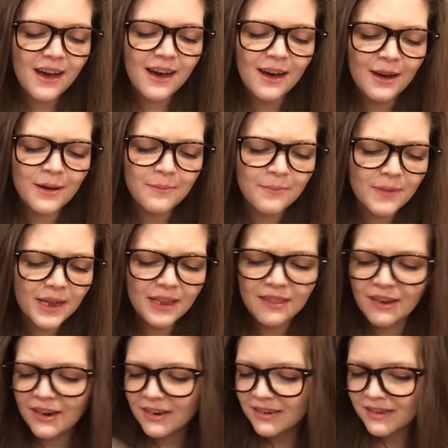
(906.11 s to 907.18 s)
Um,
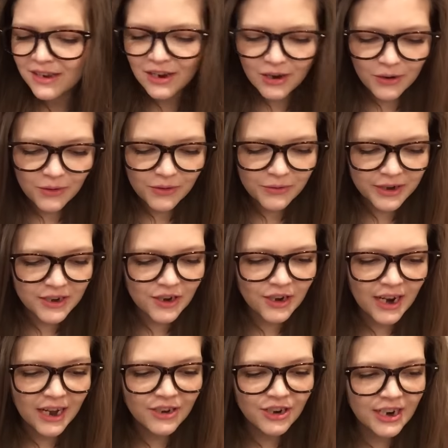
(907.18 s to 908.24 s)
there's no
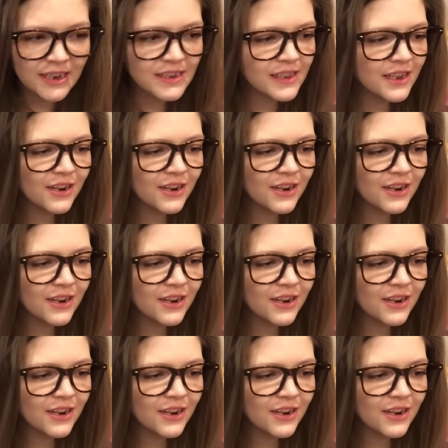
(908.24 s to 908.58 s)
return address.